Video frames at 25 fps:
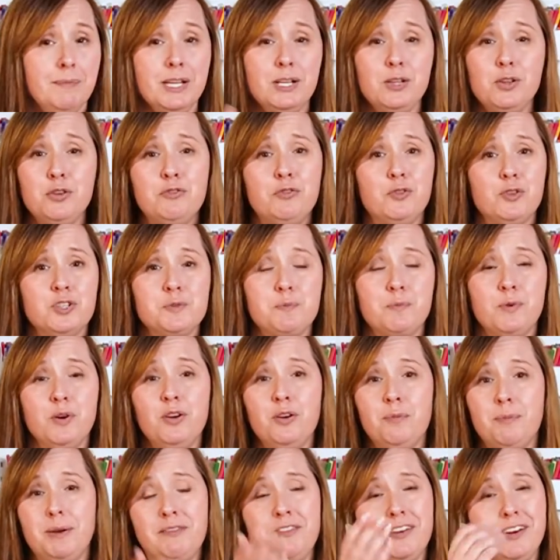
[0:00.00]
My Glowforge
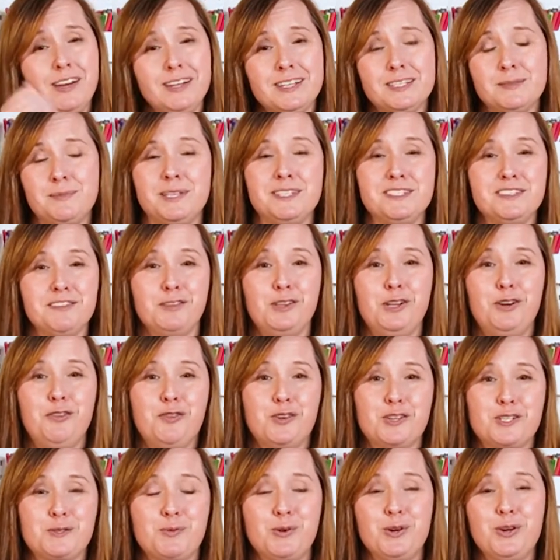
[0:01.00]
Pro, my very expensive
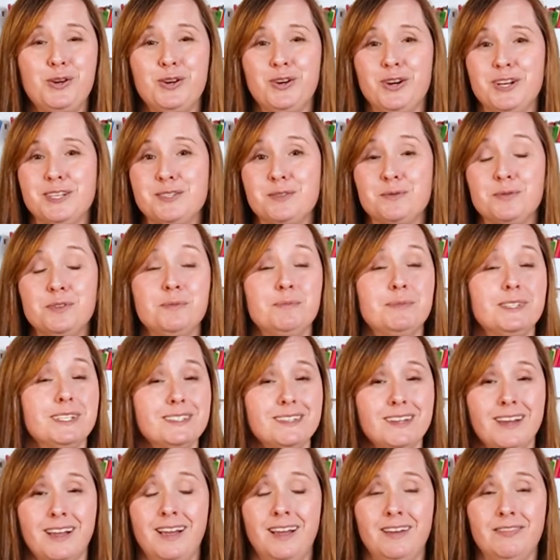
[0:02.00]
Glowforge Pro across the room,
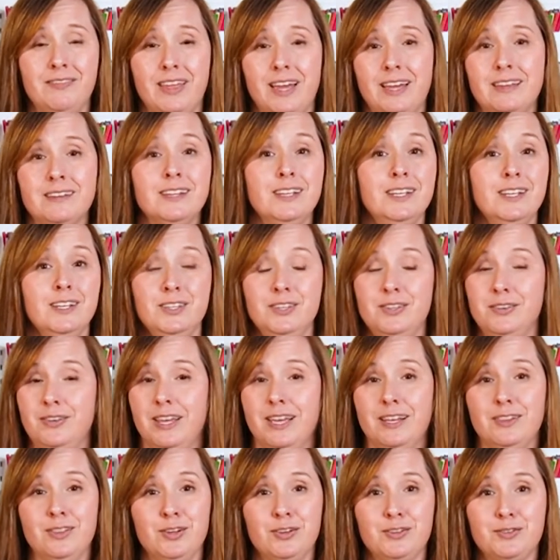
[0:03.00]
does not have that. You
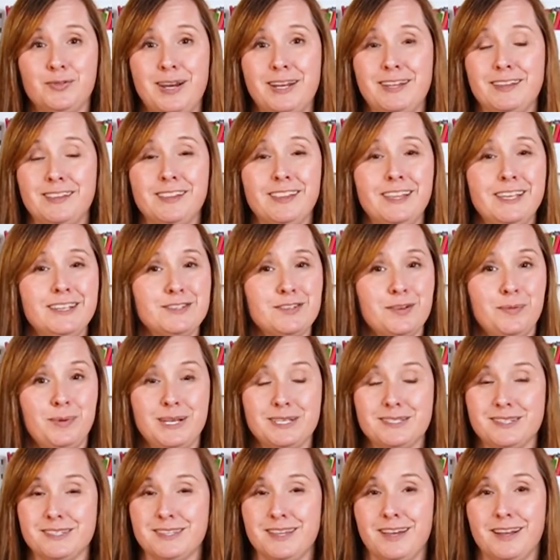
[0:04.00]
can't look right at the laser
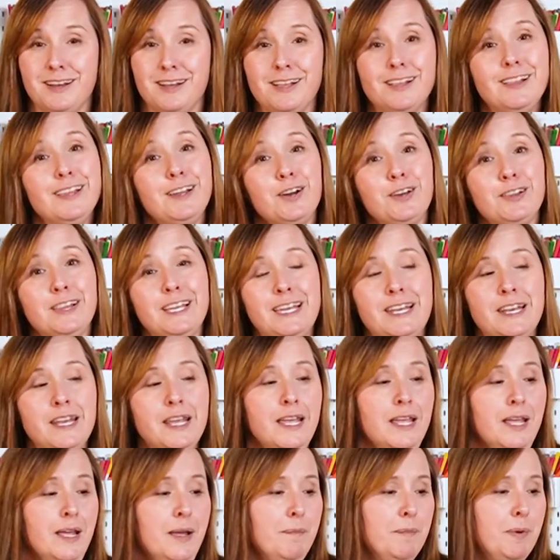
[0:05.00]
because it's got a clear
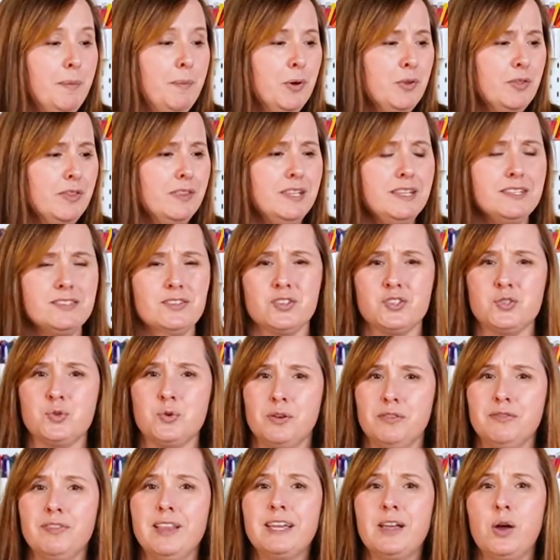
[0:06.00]
lid, but both of these are
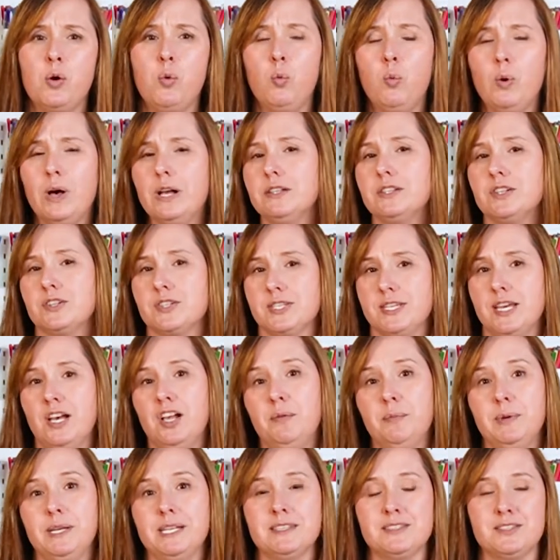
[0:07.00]
sort of like a welder's
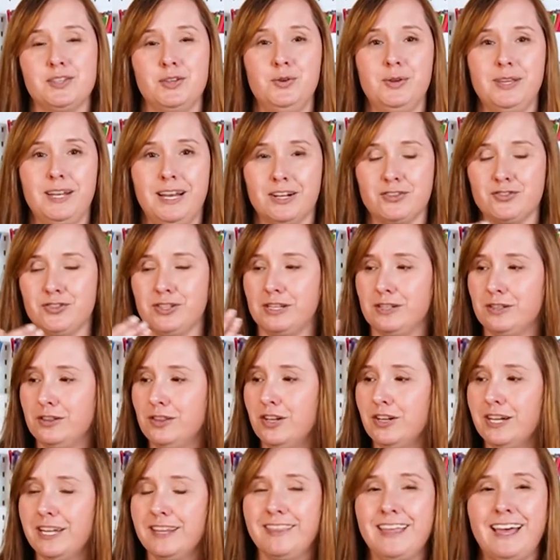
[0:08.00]
helmet, so you can actually
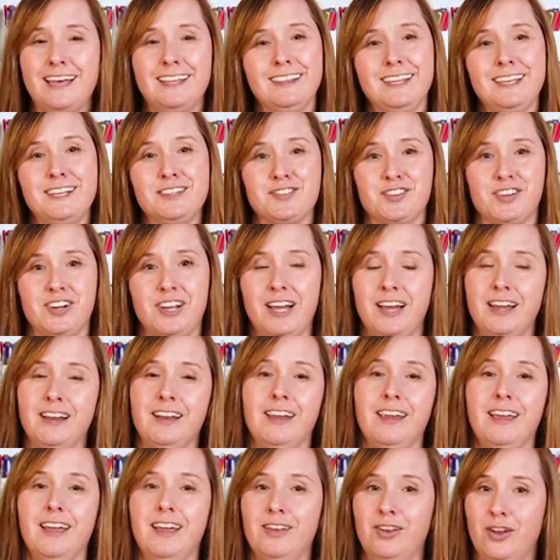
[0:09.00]
look at that laser
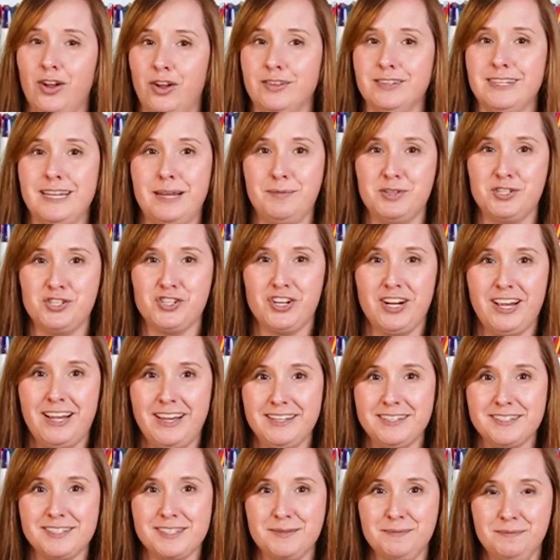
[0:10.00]
cutting and not damage your
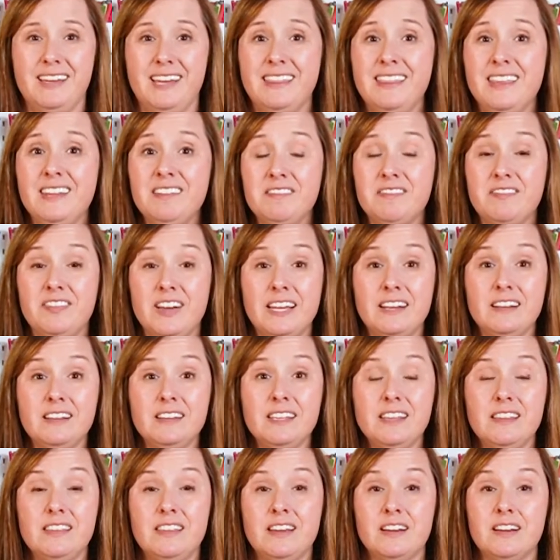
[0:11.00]
eyes. And then
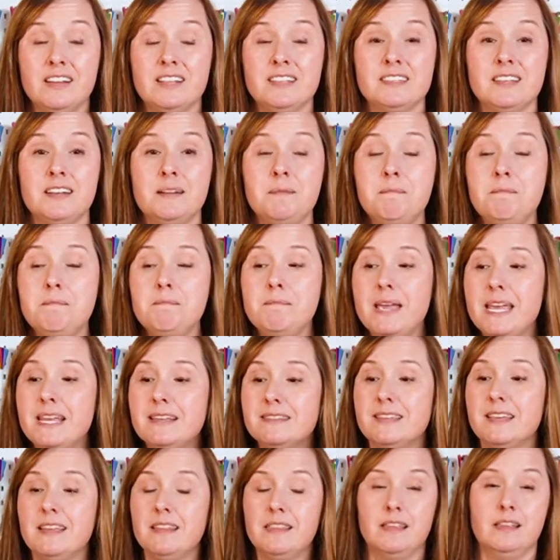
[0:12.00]
finally, there is an
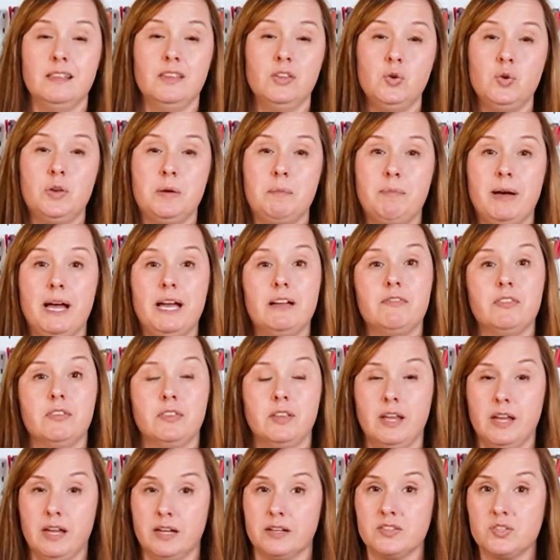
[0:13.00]
amazing thing that you can buy for
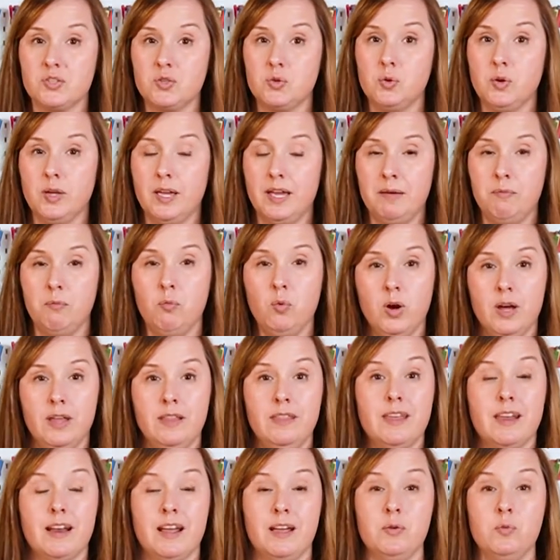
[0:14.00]
the xTool
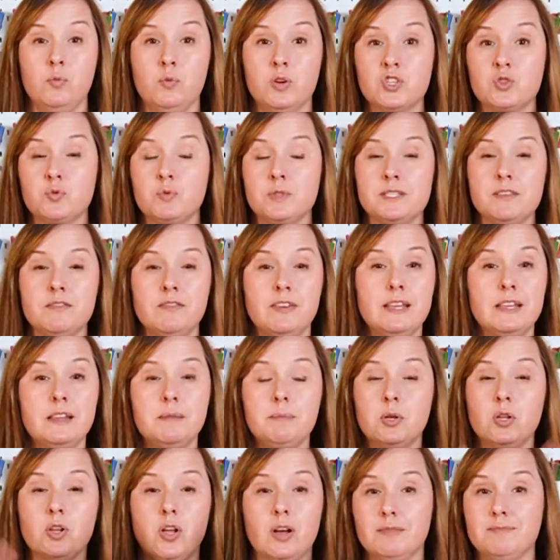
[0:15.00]
M1 that I wish was
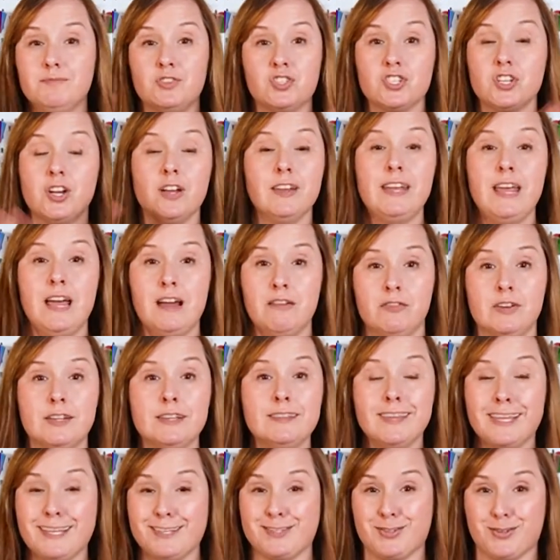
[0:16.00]
available just on
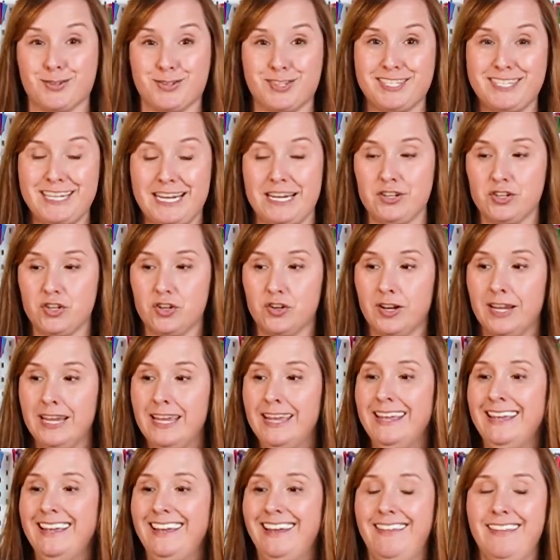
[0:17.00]
every laser standard,
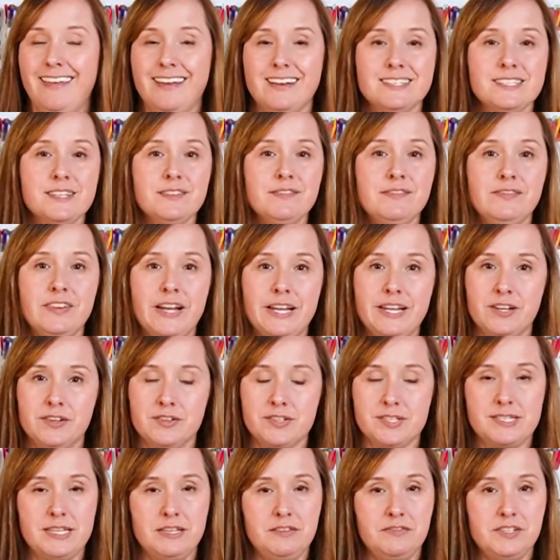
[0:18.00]
and that is a fire
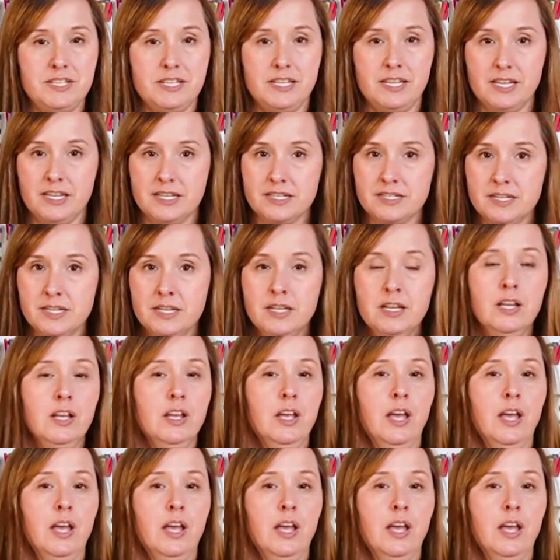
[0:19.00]
safety kit.